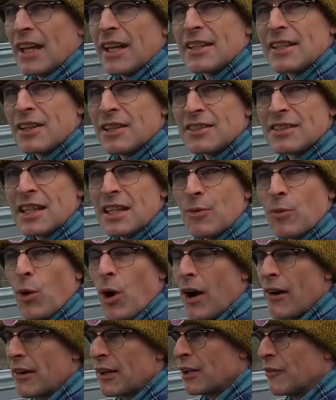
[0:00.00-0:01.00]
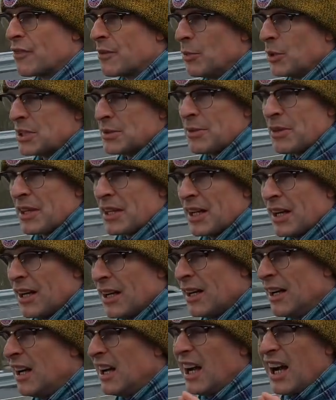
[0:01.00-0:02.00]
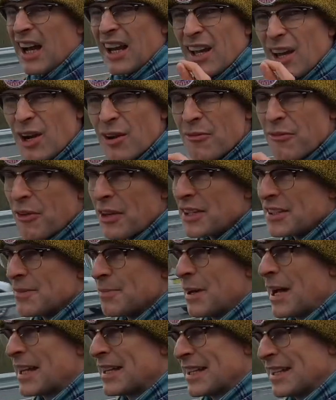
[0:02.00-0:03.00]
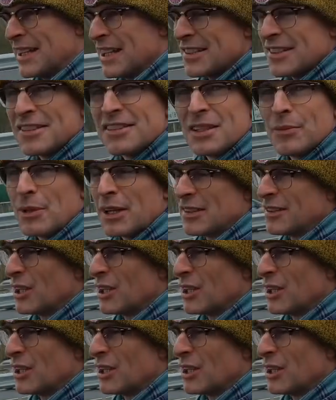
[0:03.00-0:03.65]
It's going to take the wiring off the bottom of the car, and hopefully it's a bad connection somewhere,